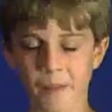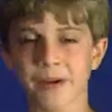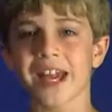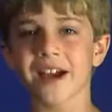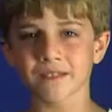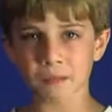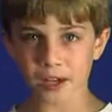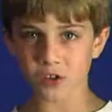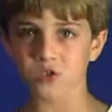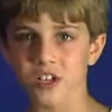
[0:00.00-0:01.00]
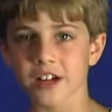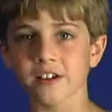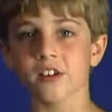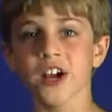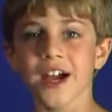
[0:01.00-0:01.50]
I'm Gavin Michael
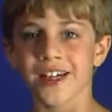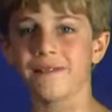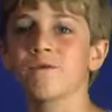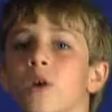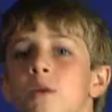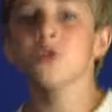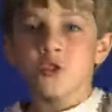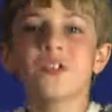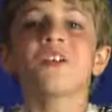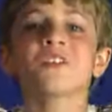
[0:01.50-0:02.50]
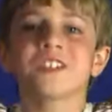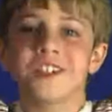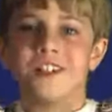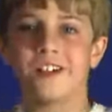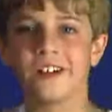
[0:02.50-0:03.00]
Steger, and I'm from New
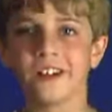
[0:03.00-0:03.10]
Jersey.